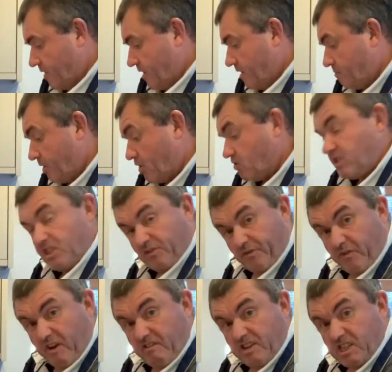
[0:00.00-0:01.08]
Because it's
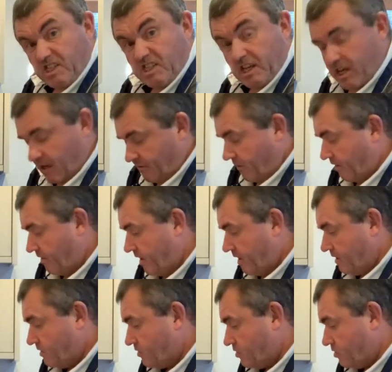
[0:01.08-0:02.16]
very sticky, very
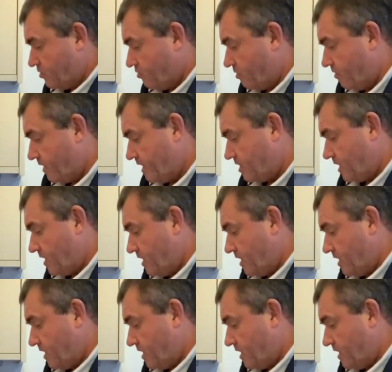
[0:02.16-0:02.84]
dryish